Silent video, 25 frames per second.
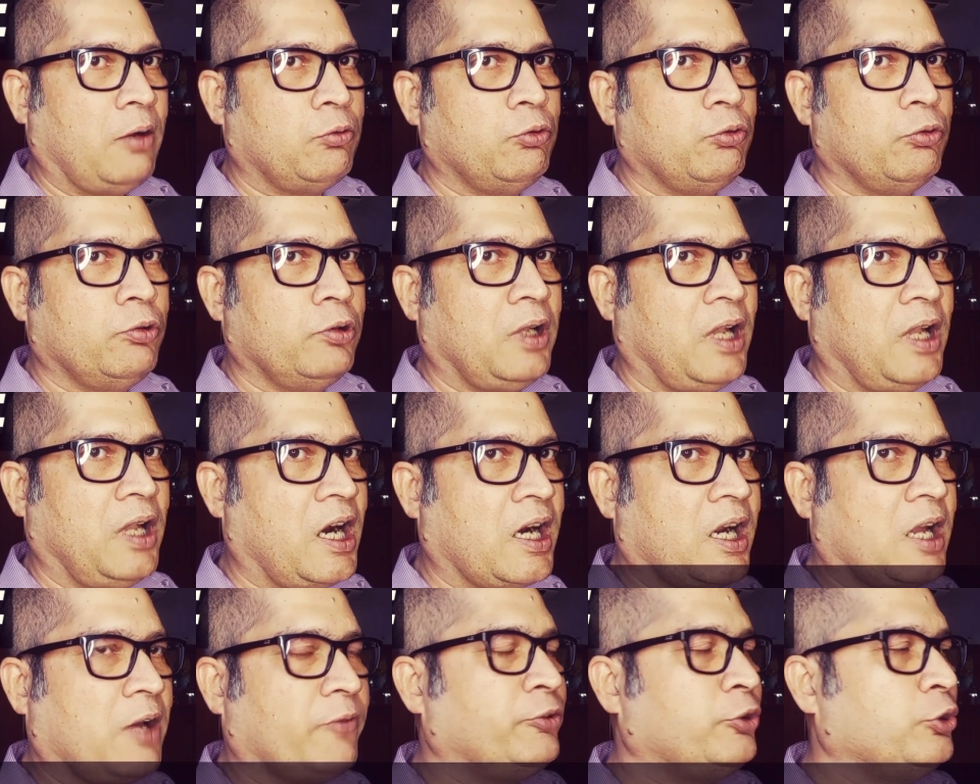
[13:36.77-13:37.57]
We will
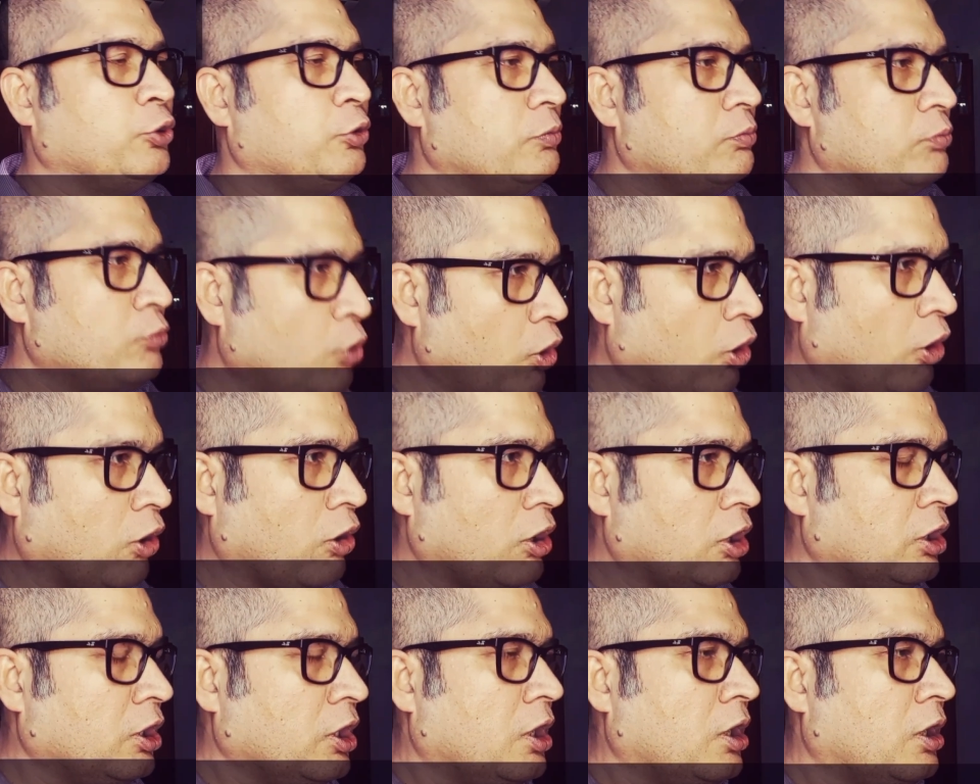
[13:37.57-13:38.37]
learn a few
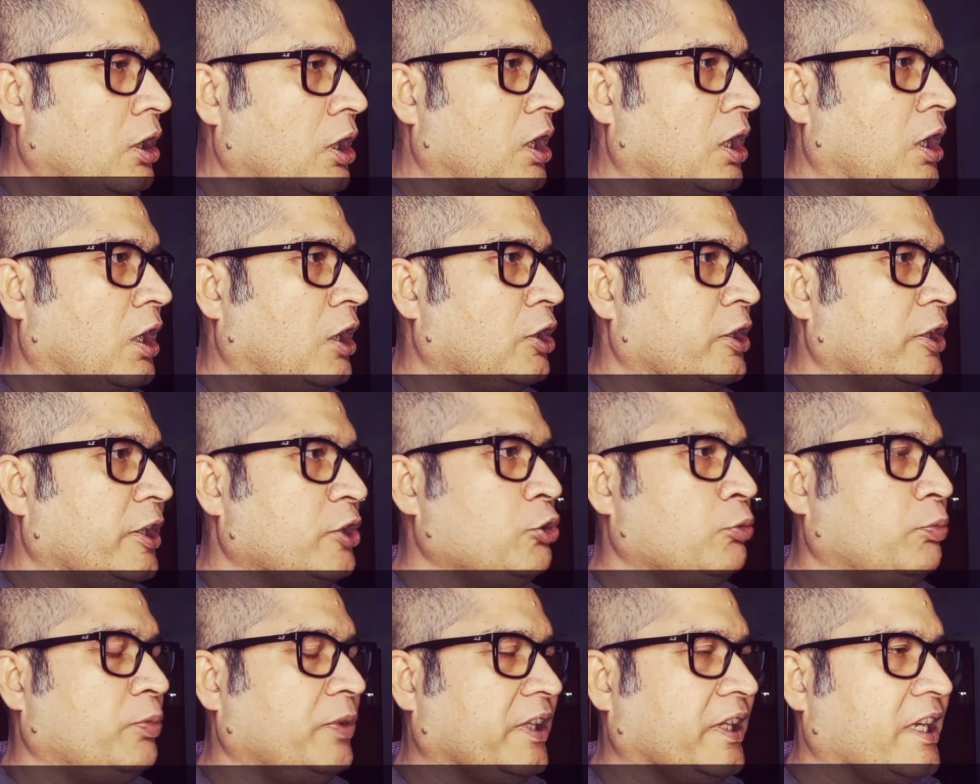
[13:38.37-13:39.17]
more
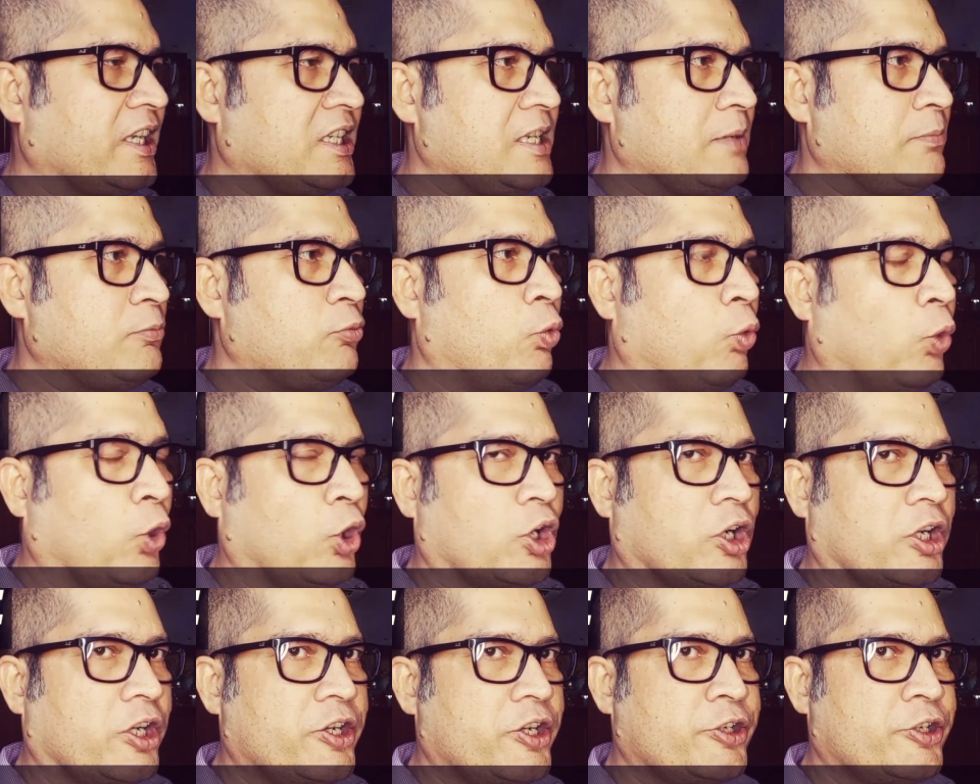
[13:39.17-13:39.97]
reduplicative
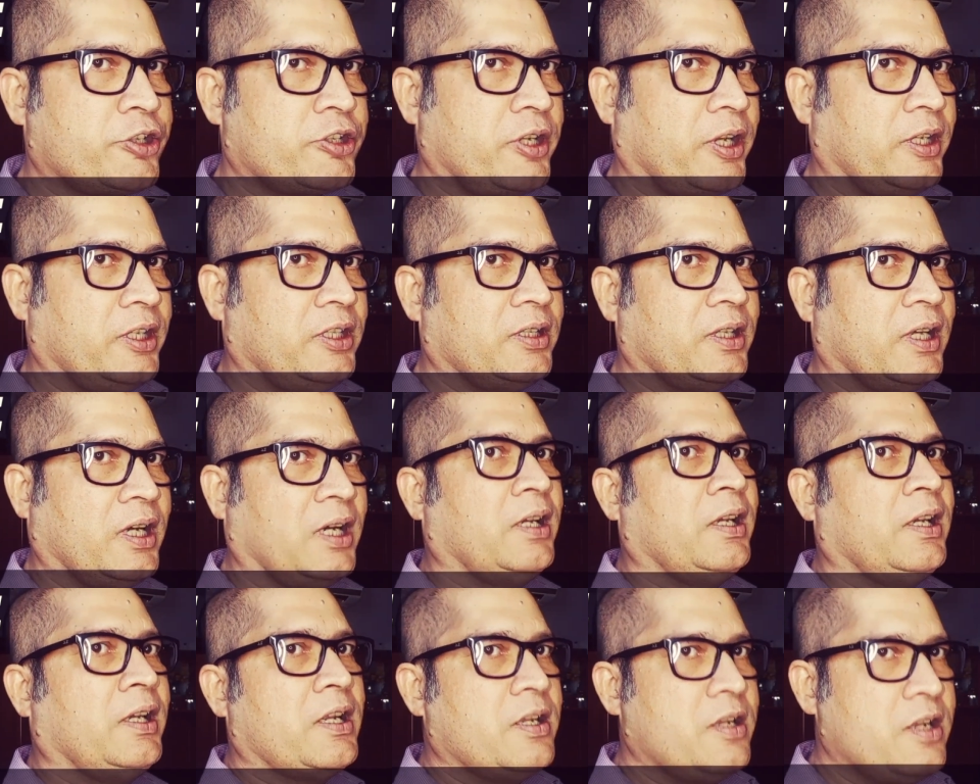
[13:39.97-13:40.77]
words in
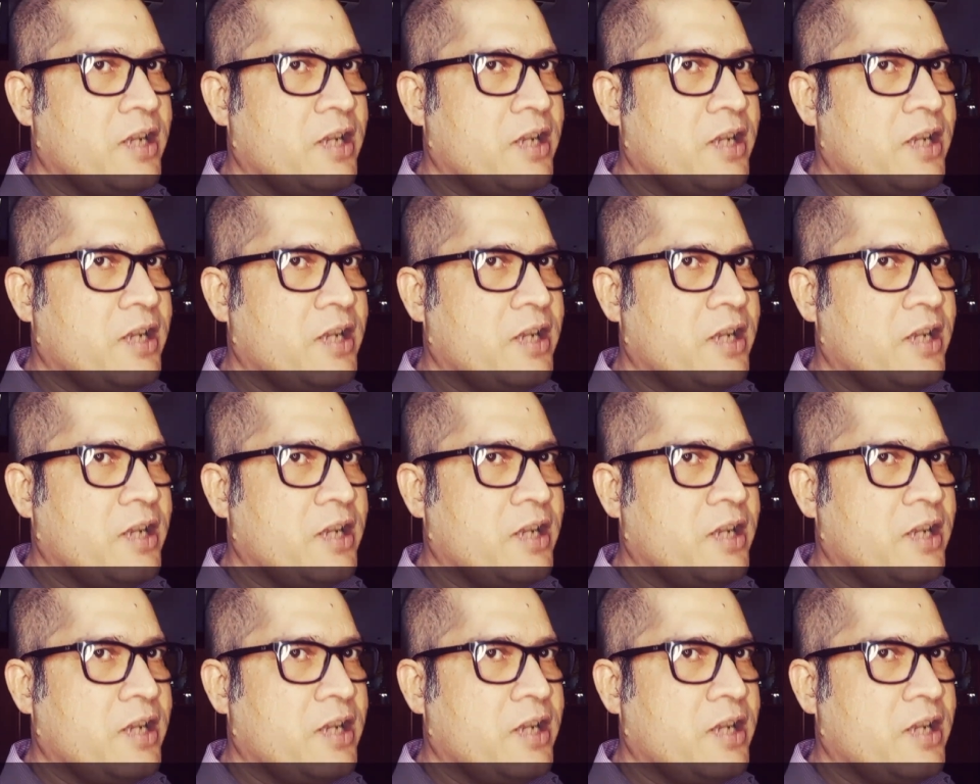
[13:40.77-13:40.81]
the